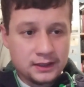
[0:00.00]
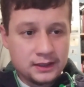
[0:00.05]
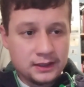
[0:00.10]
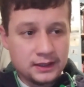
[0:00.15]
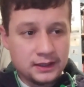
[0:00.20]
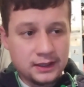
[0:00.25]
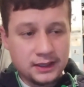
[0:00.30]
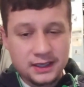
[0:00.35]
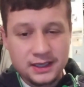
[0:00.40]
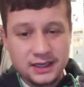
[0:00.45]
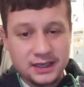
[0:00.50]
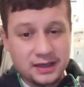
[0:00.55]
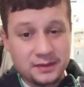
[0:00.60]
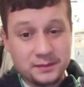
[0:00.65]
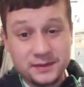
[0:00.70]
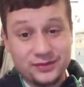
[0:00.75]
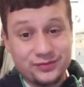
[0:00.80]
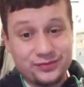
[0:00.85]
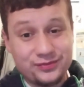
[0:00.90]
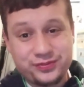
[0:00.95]
uh, I
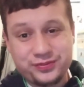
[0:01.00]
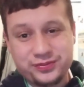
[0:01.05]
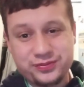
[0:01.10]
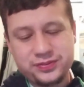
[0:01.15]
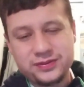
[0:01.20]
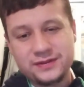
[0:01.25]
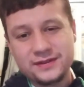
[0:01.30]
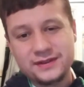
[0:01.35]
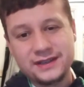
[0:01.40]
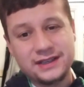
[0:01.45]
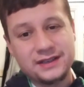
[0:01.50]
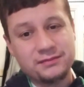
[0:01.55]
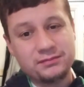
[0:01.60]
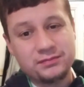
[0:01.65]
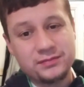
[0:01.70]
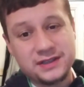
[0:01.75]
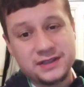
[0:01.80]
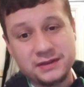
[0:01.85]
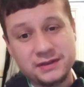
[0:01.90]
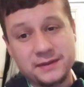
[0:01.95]
mean, pff,
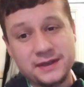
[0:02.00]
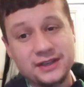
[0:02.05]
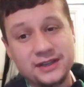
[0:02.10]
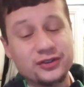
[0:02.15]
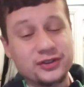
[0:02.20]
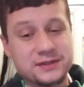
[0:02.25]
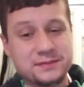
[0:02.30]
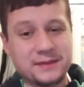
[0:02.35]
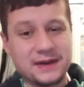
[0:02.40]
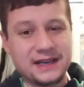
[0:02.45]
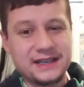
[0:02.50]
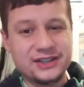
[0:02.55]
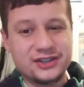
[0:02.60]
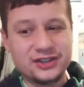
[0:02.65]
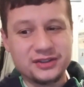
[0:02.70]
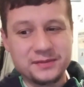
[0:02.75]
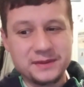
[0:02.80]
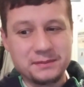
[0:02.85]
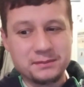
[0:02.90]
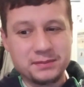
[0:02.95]
dear me, Lewis Miley could
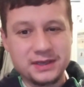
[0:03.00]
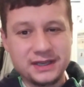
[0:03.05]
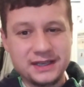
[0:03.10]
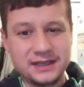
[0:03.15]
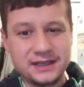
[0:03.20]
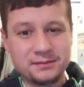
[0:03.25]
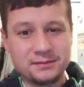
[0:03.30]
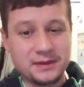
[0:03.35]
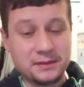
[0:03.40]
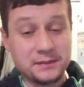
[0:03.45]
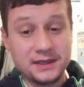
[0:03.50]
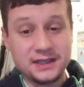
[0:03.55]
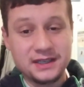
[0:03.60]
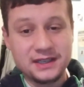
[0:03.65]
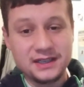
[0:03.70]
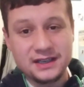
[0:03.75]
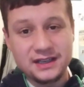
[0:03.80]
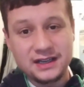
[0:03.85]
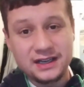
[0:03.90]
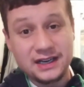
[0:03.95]
have been playing, I mean,